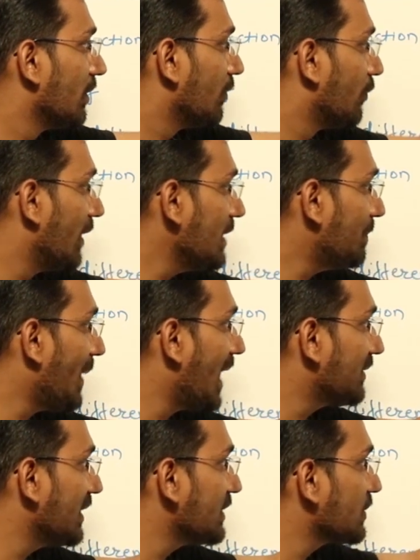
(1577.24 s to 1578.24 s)
one
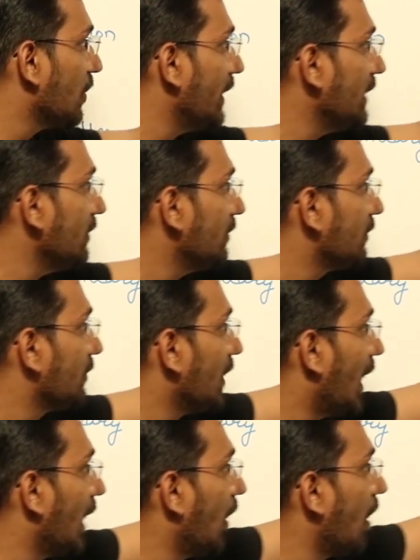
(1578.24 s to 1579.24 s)
path is going
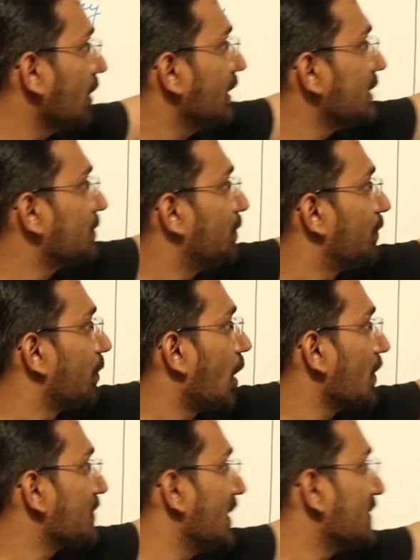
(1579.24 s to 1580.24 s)
along this
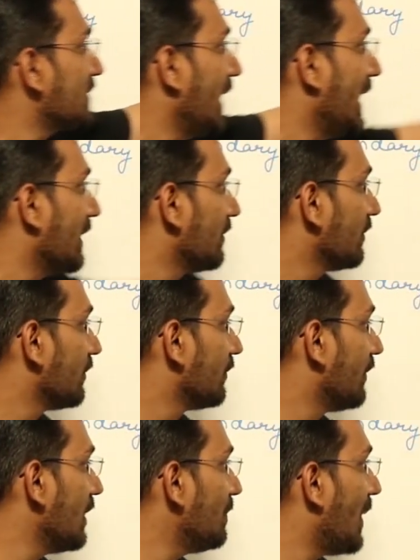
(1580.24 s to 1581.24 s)
process A.
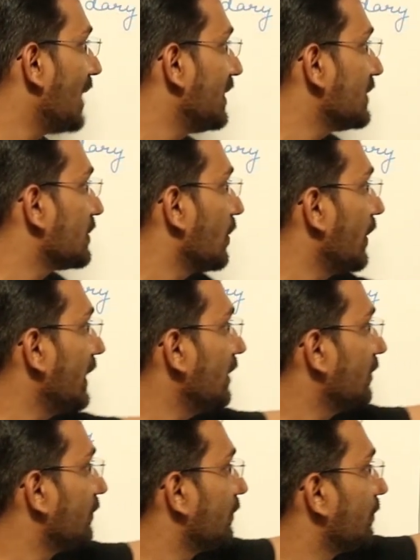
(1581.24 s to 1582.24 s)
One path is
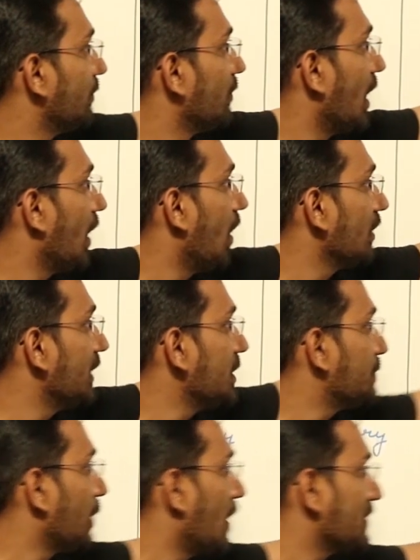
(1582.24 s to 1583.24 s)
going along this
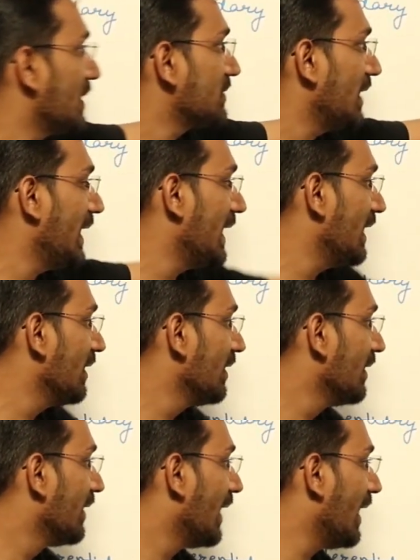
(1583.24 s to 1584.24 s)
process A
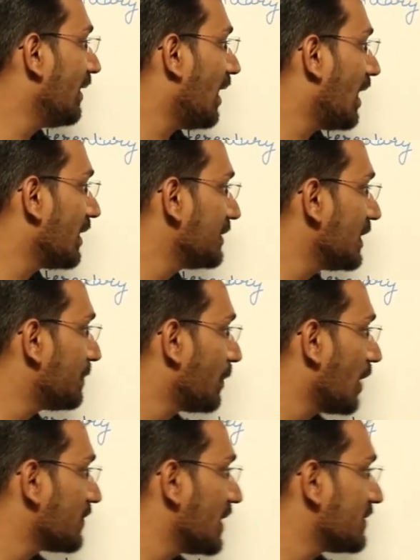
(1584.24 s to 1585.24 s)
and another
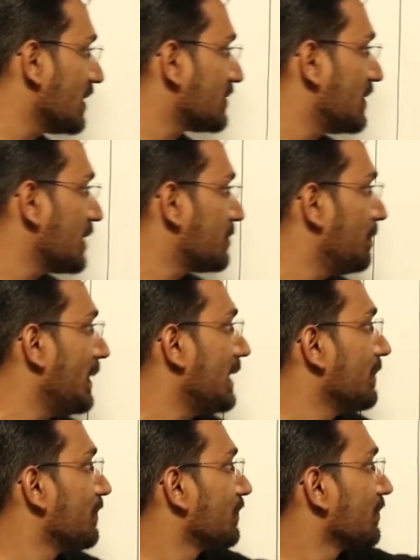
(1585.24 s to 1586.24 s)
process is this
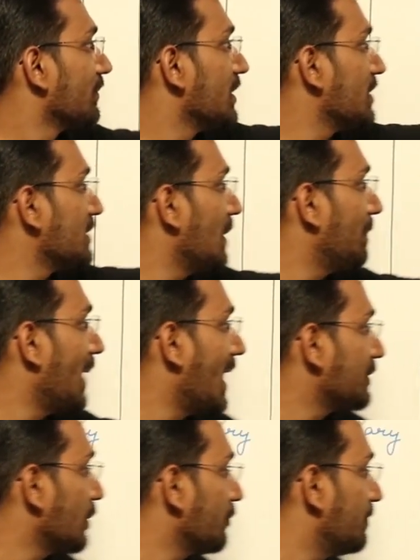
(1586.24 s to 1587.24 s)
B. This is the
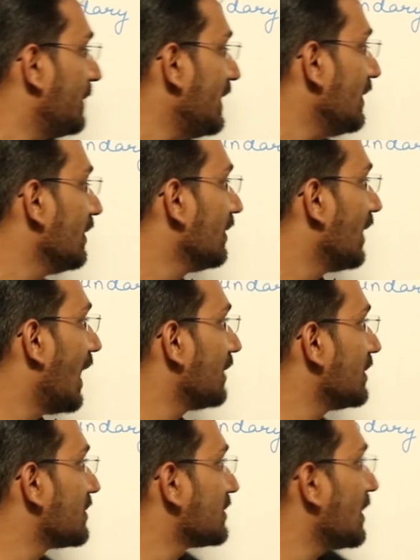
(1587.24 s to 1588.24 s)
path of B
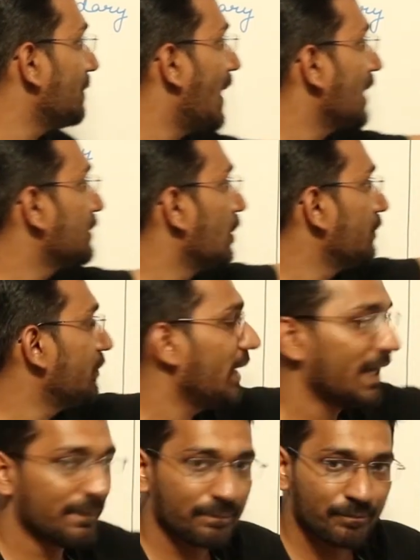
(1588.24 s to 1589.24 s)
and this is the path of
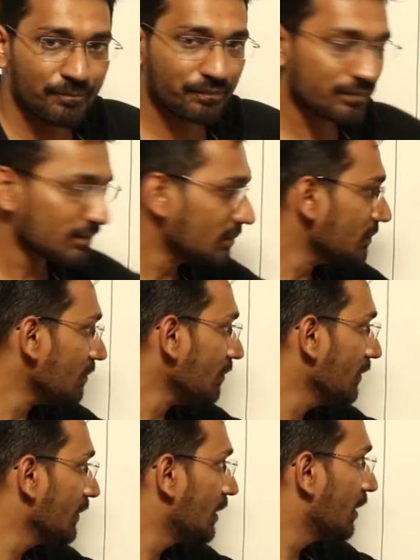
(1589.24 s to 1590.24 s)
A.
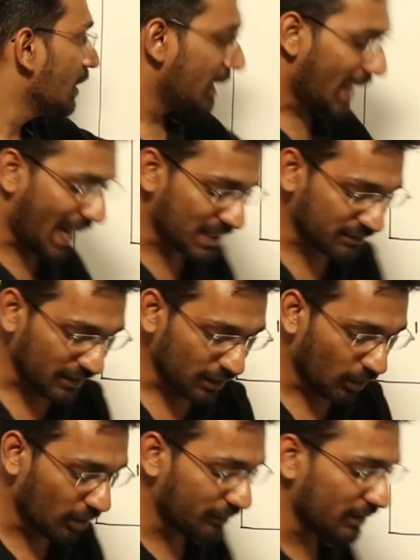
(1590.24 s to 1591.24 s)
As we
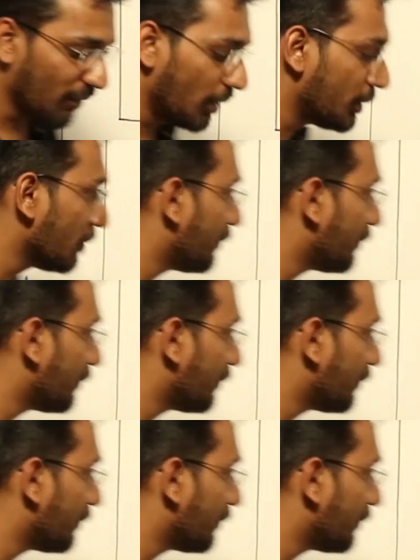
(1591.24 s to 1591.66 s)
know, we want to